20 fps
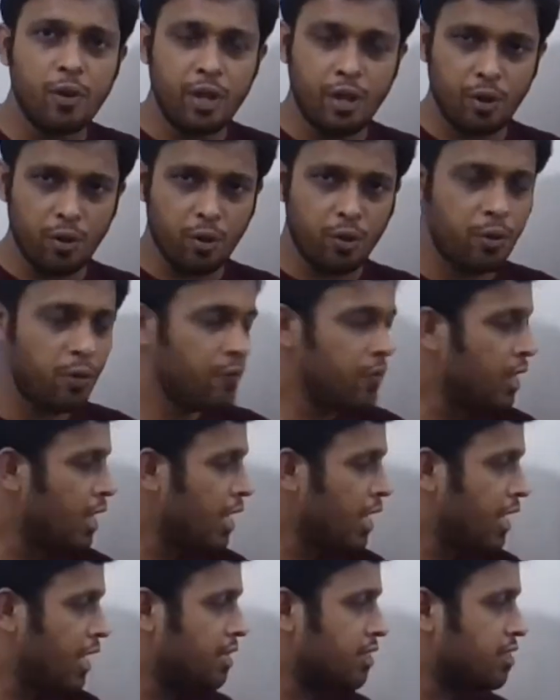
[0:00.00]
We know
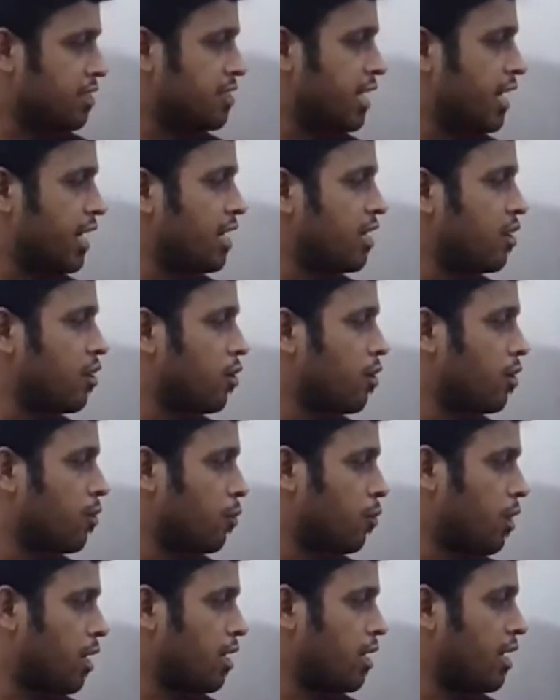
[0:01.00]
in the second
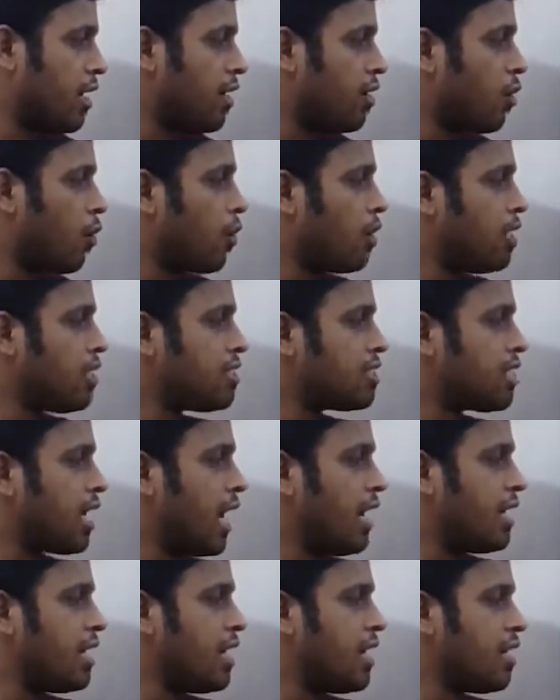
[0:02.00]
quadrant only
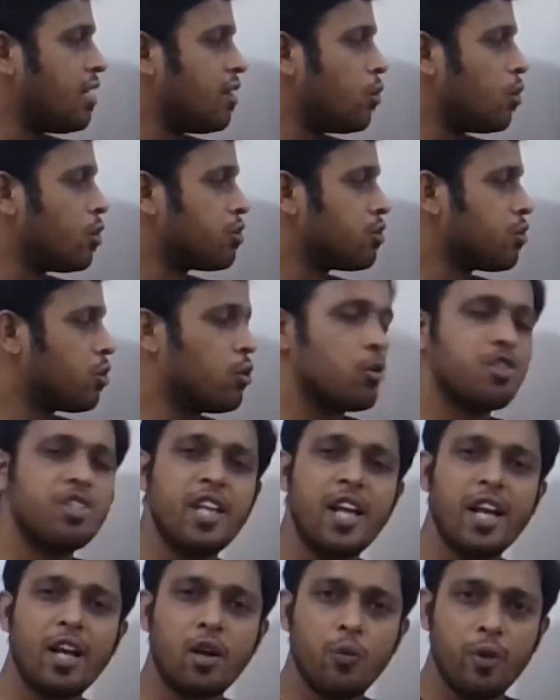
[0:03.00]
sine and
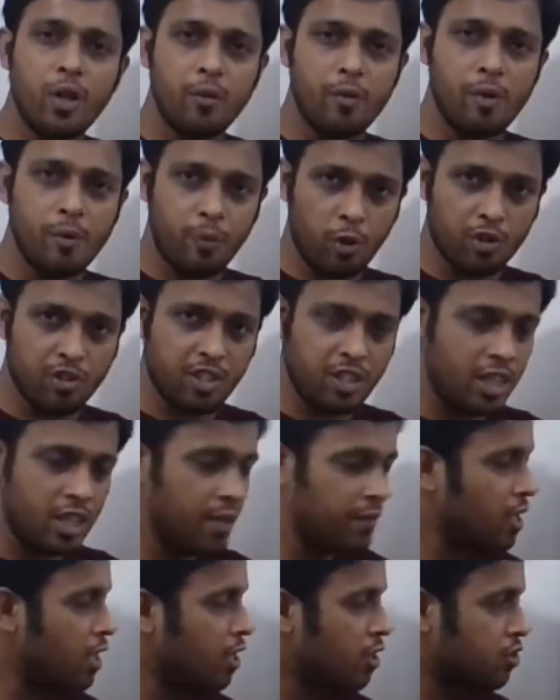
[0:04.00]
cosec will be
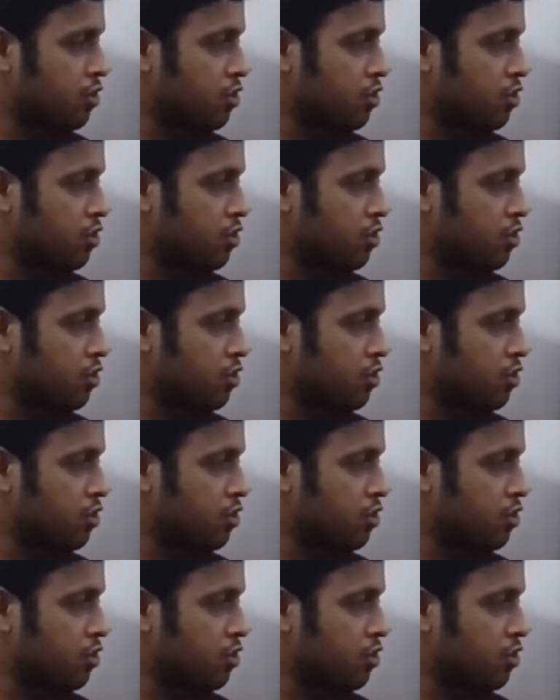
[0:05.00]
positive.